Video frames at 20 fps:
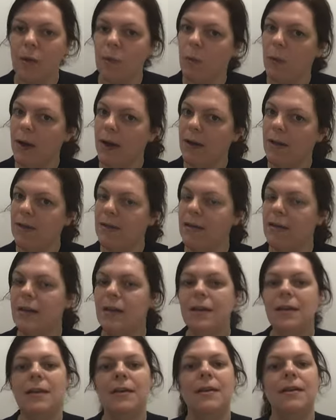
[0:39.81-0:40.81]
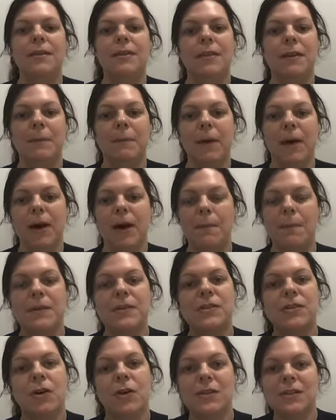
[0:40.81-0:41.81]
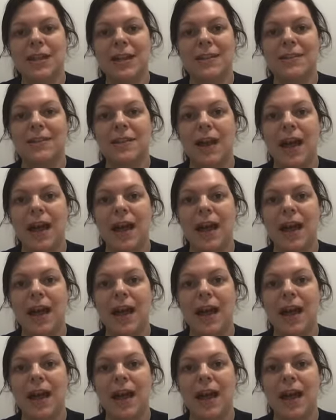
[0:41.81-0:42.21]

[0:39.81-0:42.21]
Well, the purpose, context,